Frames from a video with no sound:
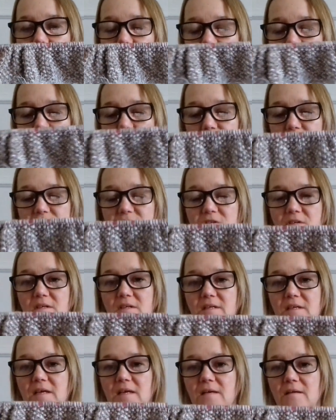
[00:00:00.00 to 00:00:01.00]
So I'm just
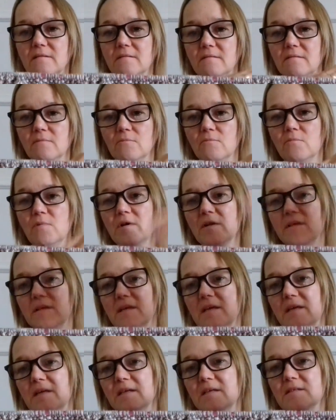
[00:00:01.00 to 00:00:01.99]
gonna knit one of
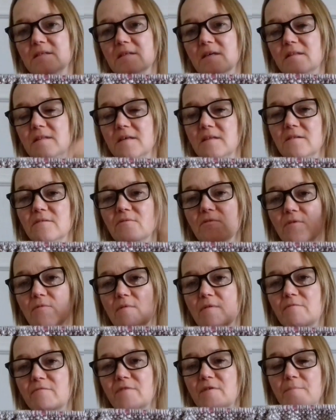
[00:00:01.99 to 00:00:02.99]
these and then another
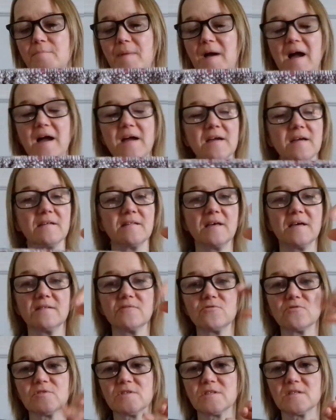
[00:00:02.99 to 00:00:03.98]
one for back and
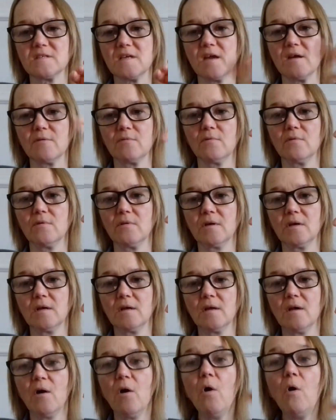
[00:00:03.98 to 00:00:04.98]
then just sew,
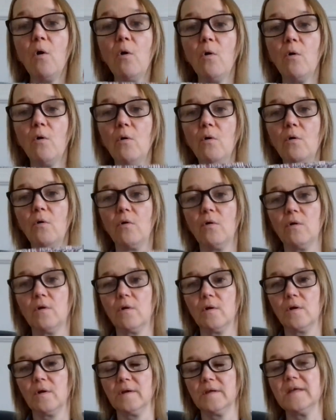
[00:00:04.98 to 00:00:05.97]
or
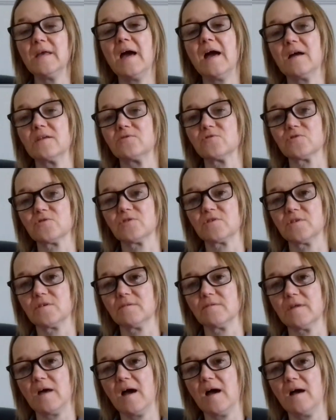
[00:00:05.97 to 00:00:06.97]
yeah, just
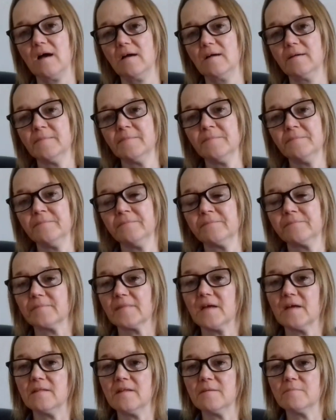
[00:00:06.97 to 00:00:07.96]
do that
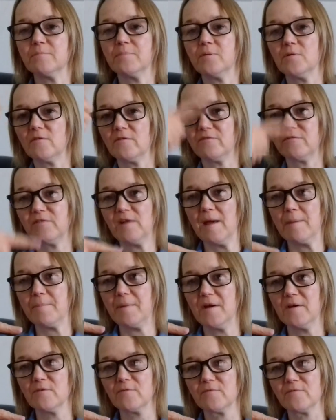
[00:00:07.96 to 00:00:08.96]
and then put a
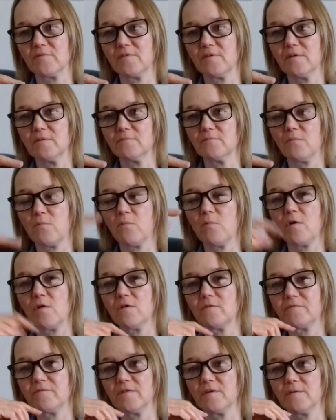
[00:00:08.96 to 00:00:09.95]
flap over on one
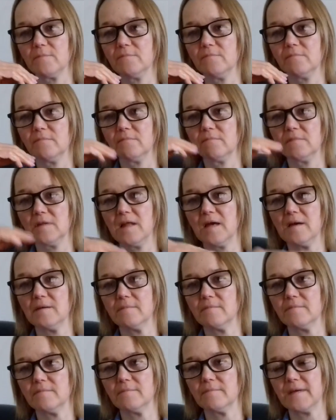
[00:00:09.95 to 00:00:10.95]
of them, like
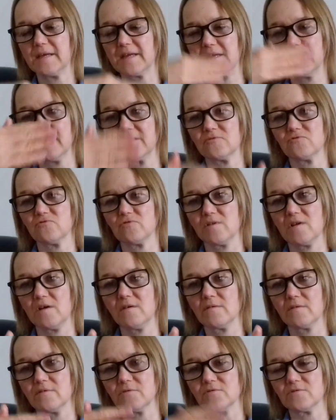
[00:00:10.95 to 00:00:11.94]
make it extra
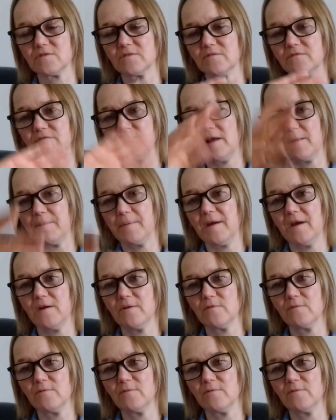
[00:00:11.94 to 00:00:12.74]
longer just to flap it